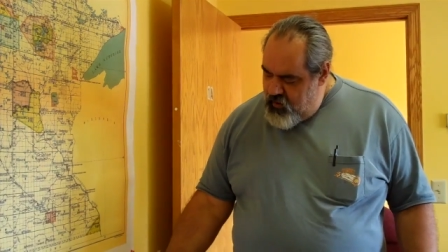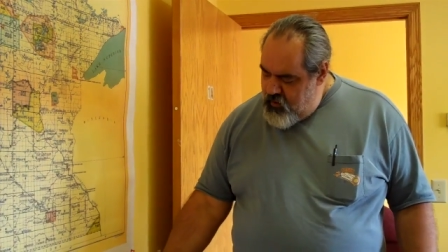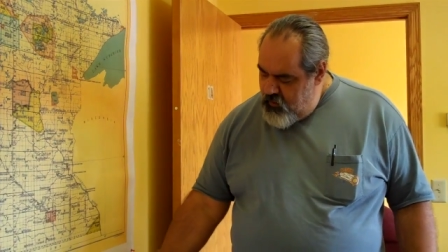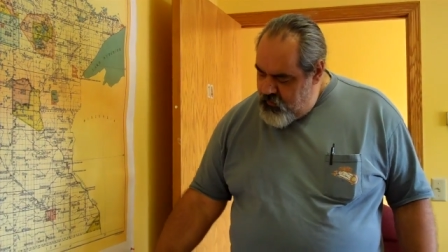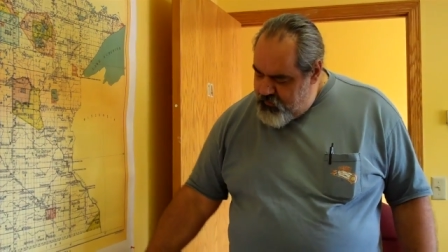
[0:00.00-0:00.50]
were
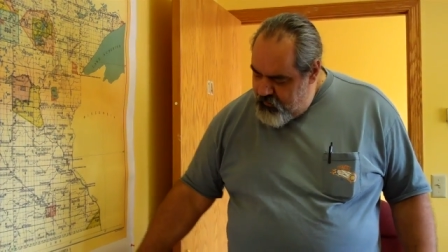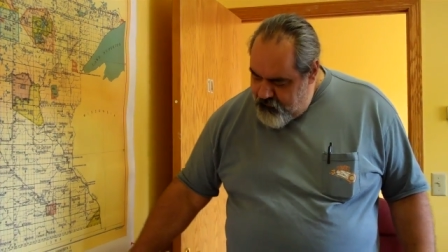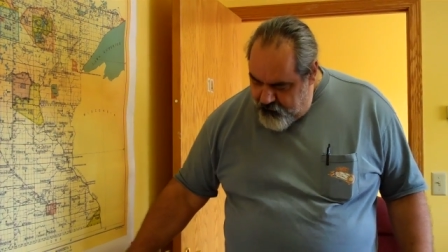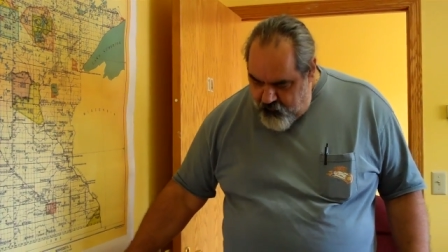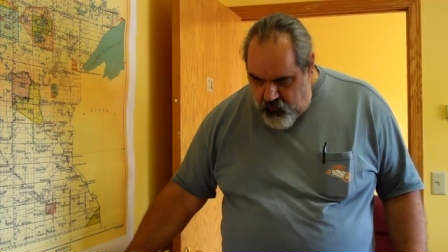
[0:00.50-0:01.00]
trying to
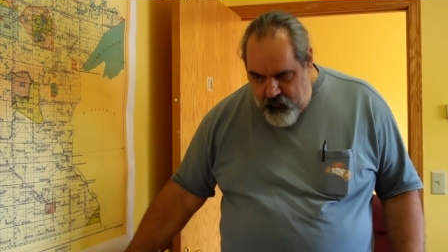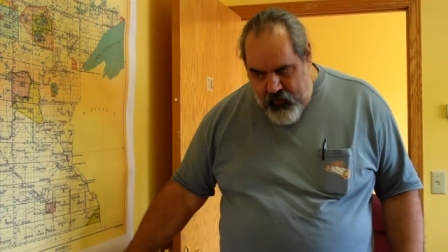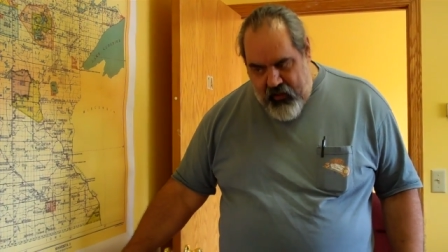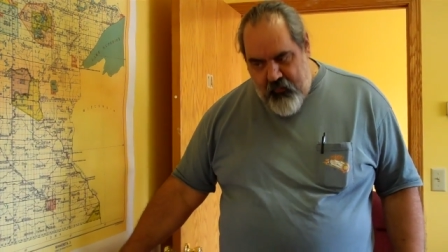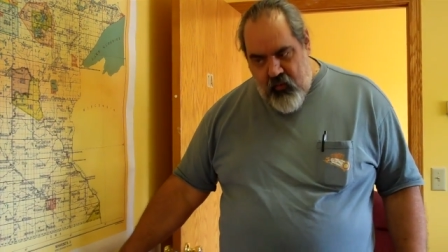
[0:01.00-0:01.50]
receive
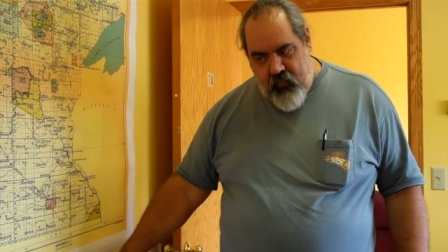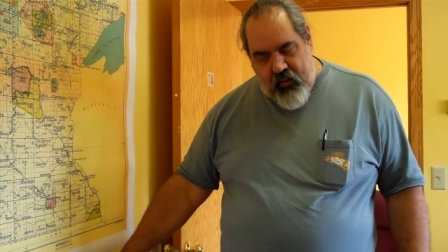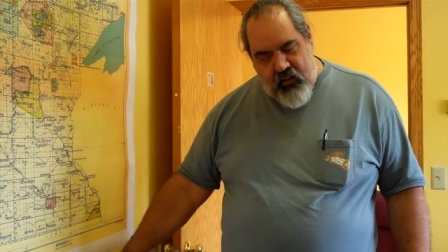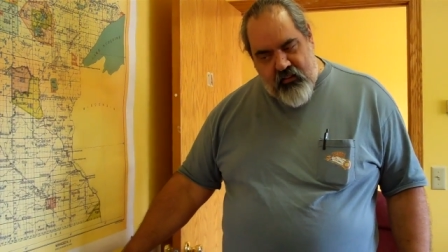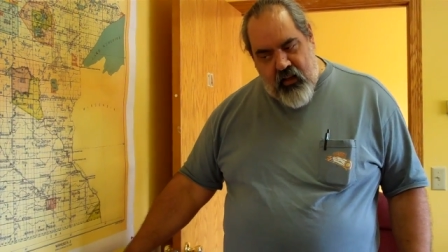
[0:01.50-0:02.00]
full payment
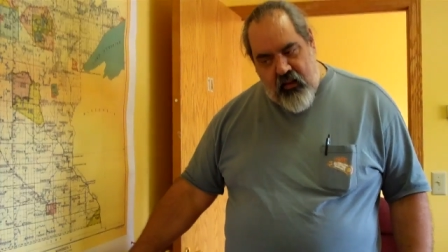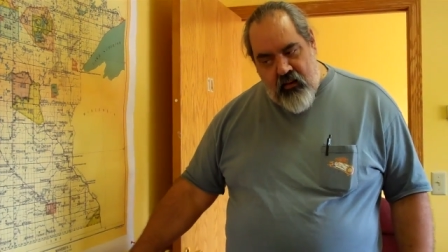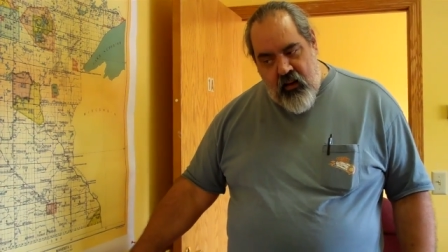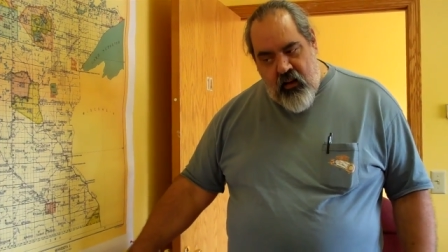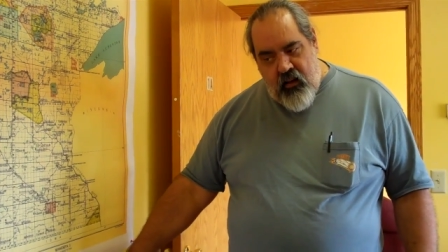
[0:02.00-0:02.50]
because
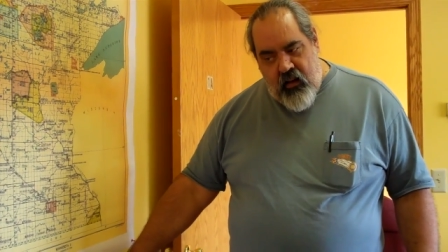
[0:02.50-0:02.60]
they